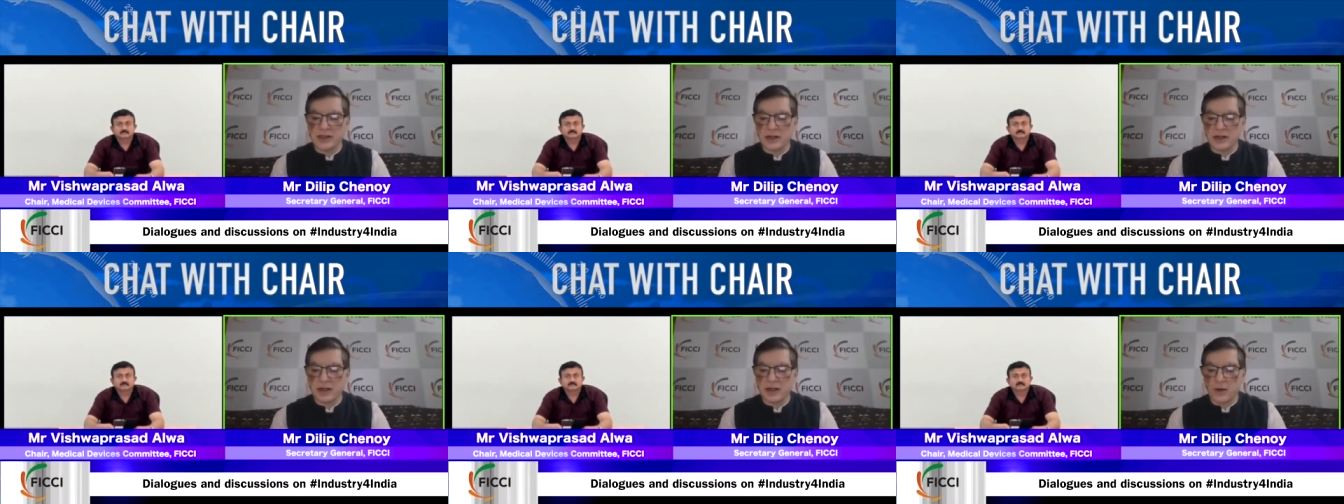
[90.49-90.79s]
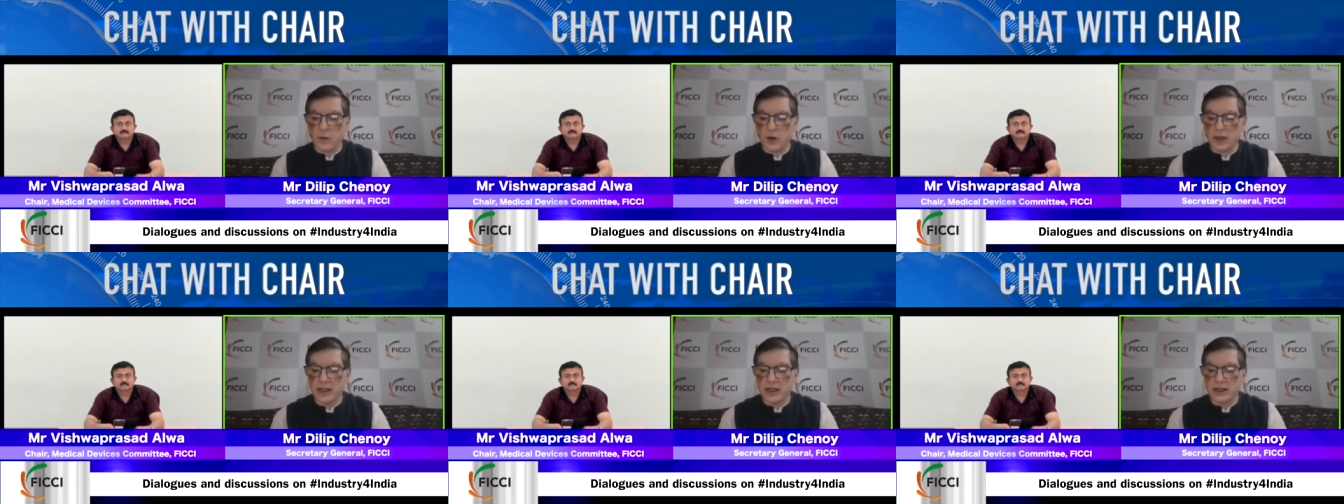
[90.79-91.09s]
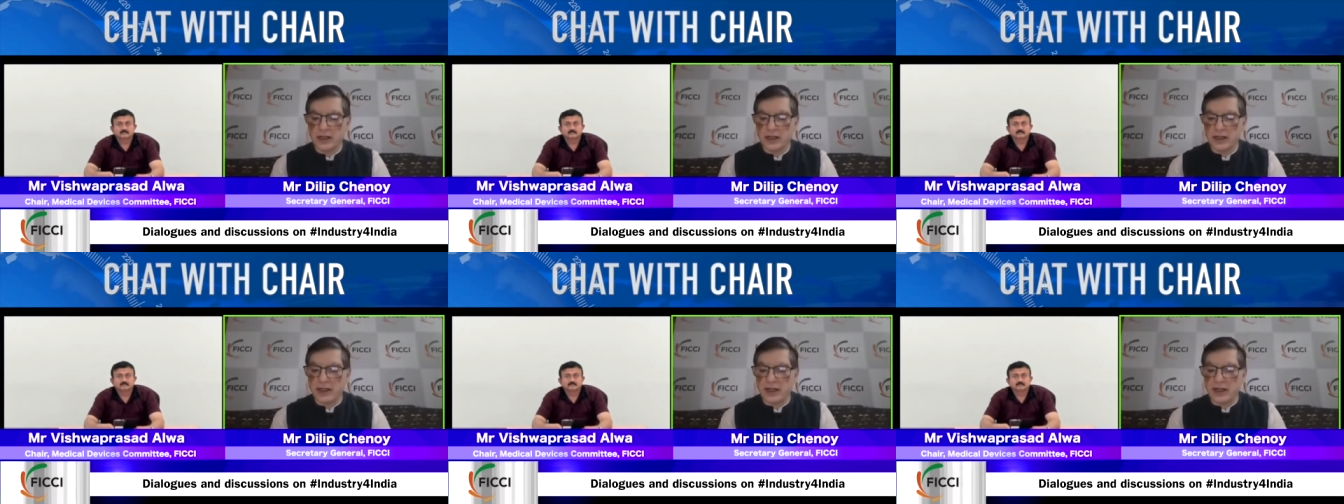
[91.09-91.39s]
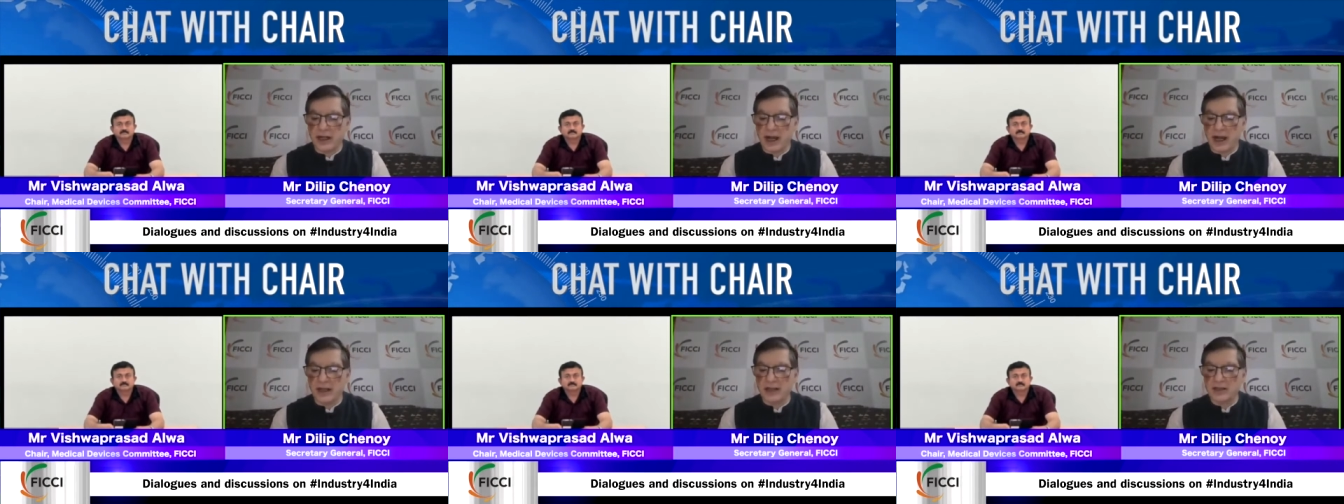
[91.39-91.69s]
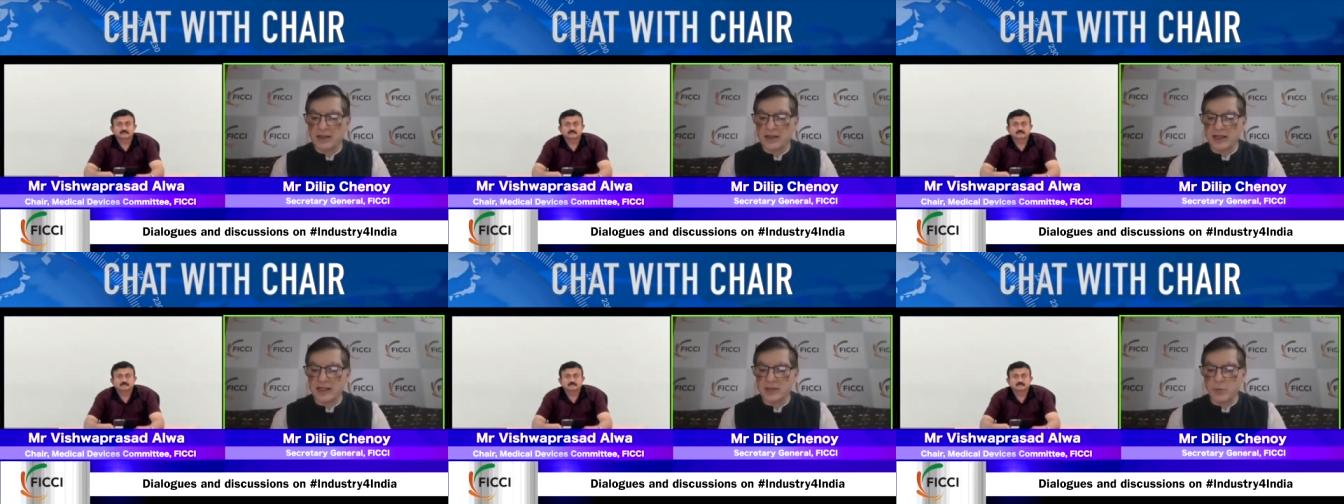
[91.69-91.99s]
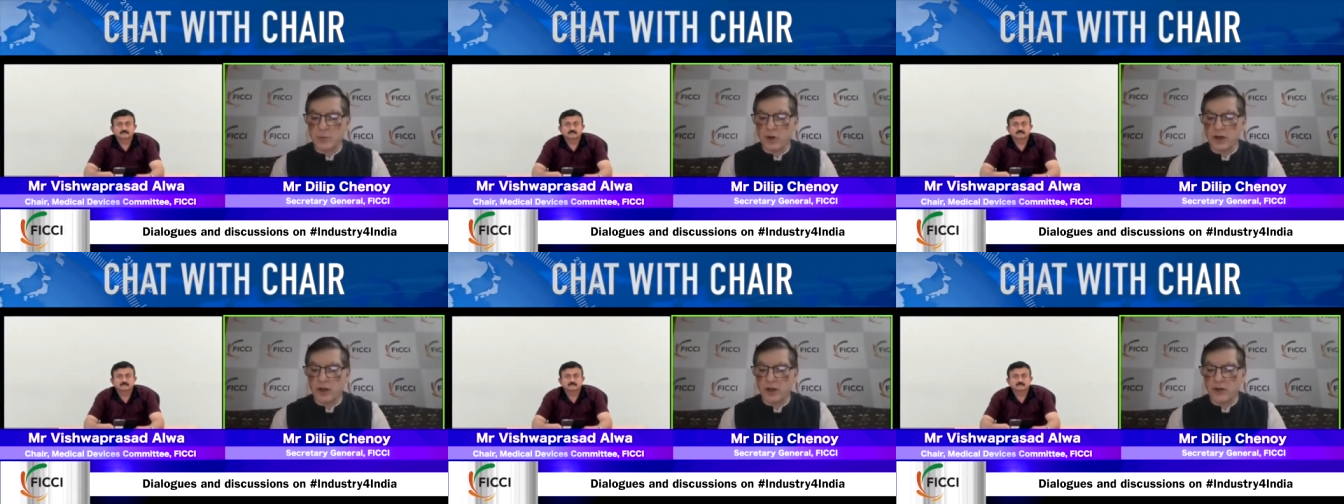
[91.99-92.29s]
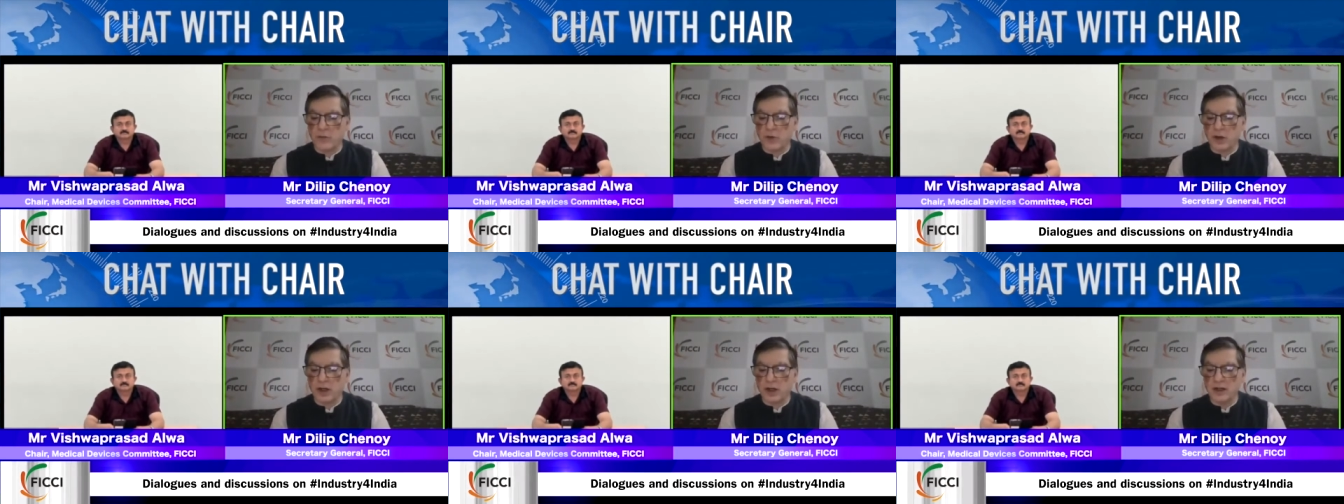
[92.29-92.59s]
awarded the highest export
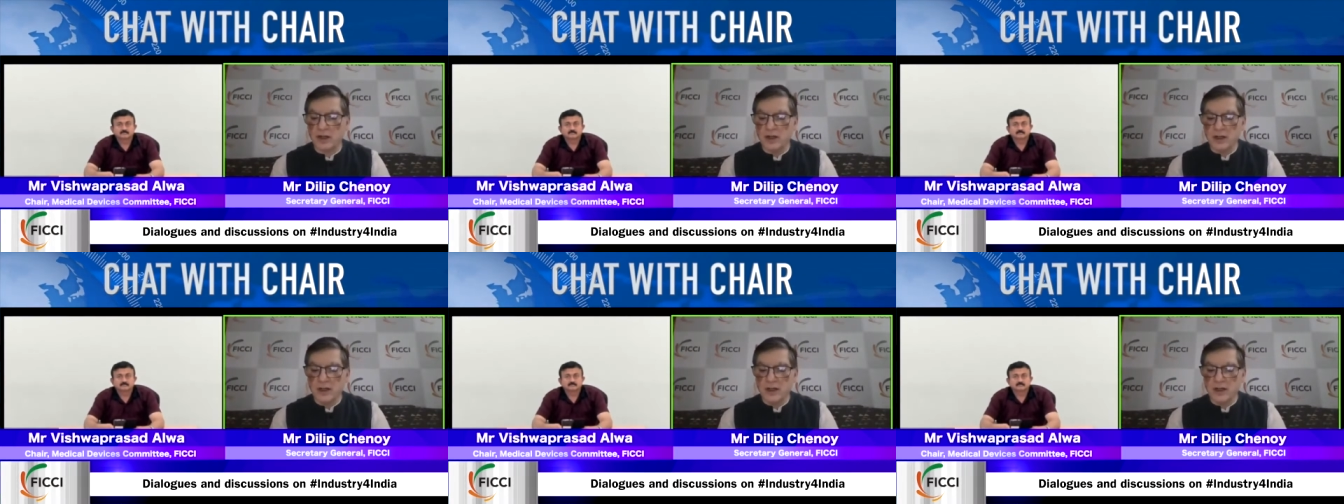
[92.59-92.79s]
award